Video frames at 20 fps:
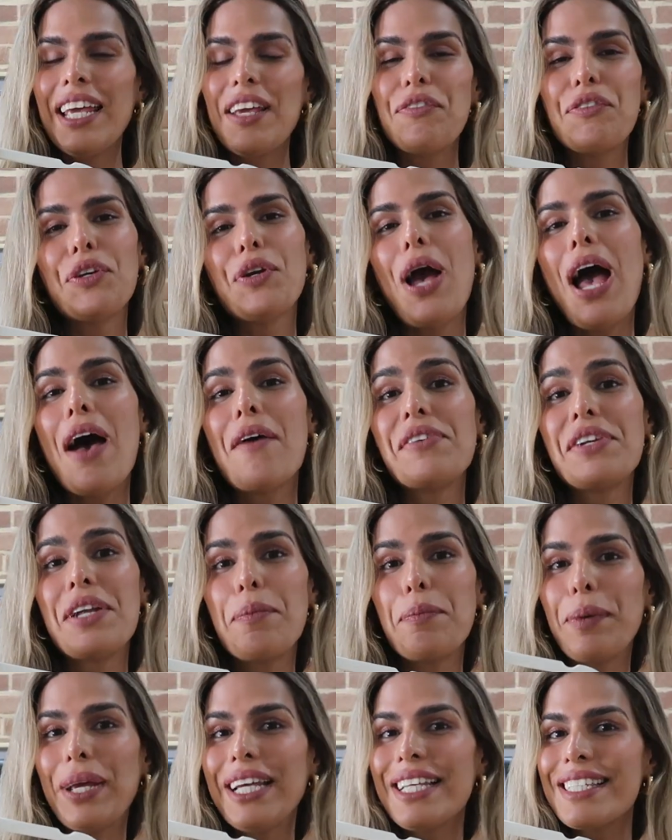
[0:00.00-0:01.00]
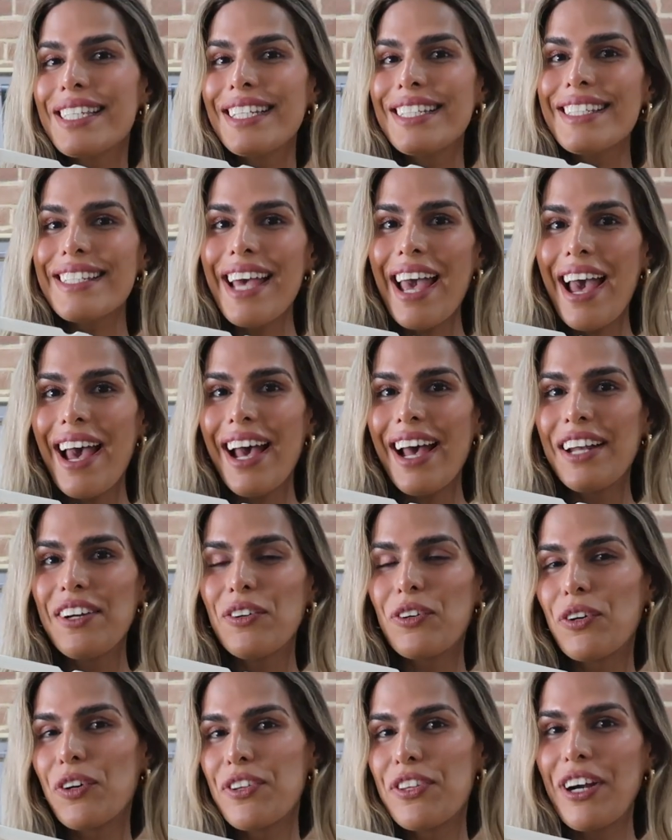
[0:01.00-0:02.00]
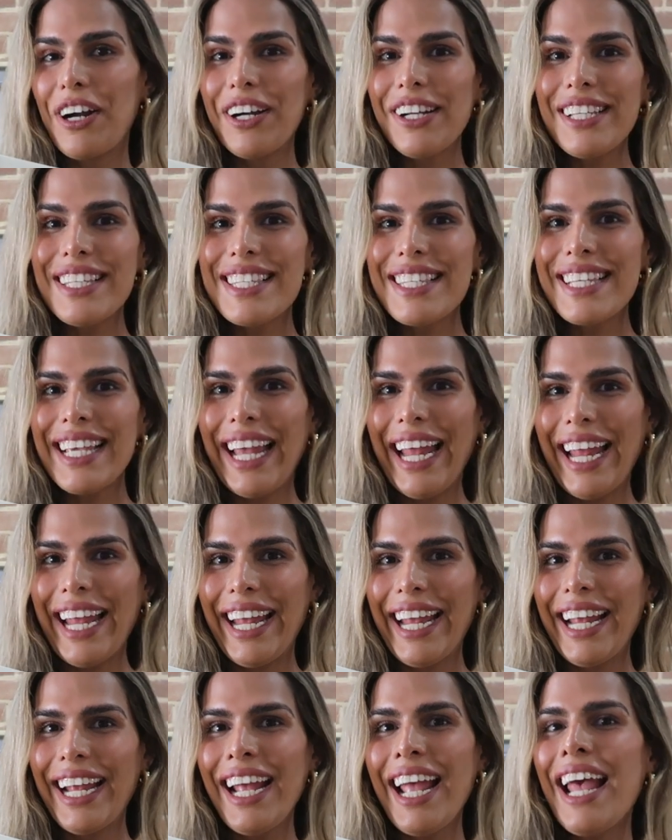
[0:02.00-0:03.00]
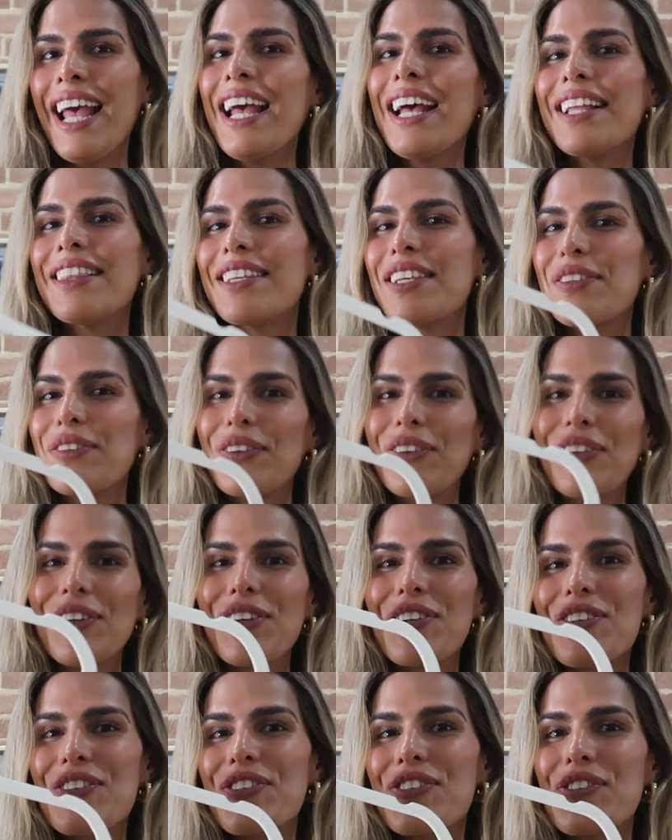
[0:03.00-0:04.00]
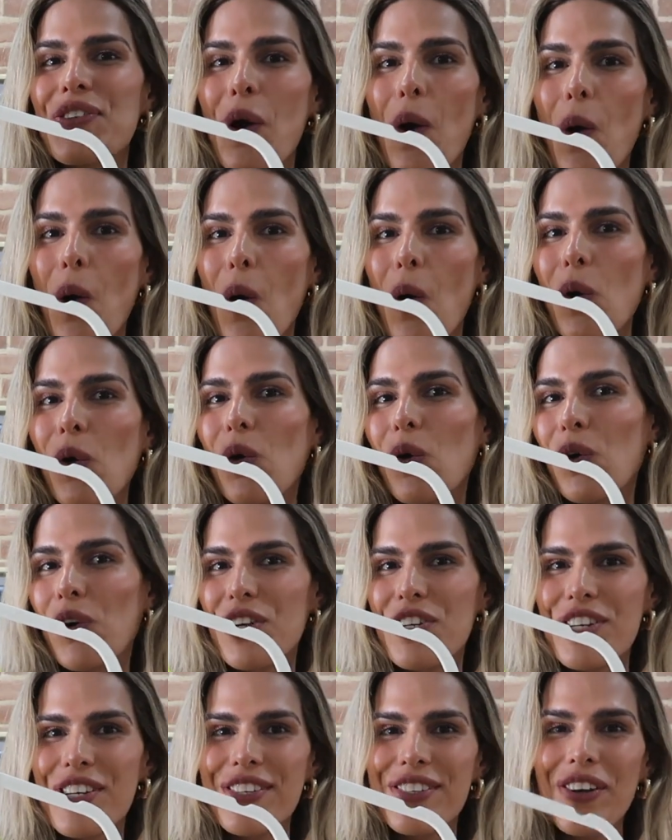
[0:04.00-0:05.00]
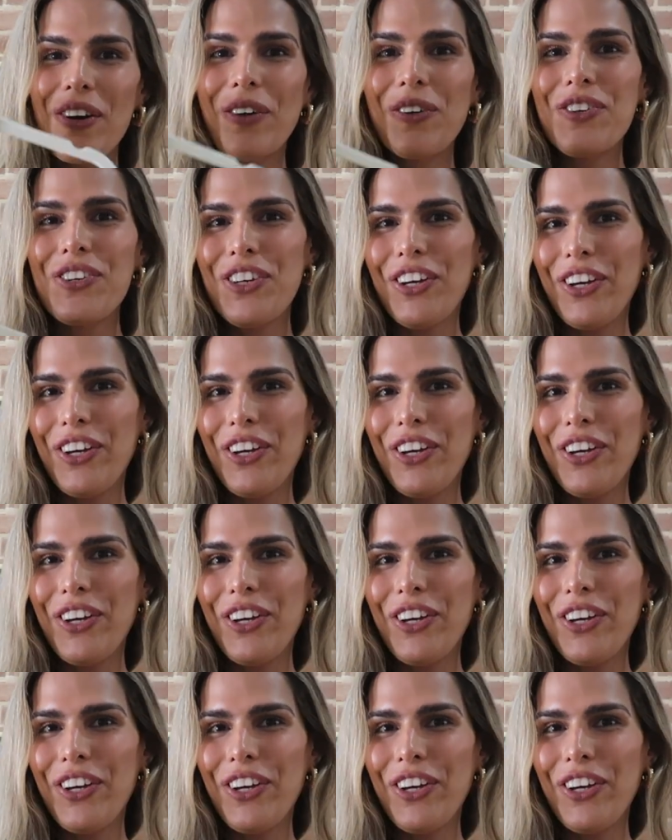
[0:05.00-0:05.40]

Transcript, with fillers: If you have an amazing tan or dark skin, this will look so gorgeous on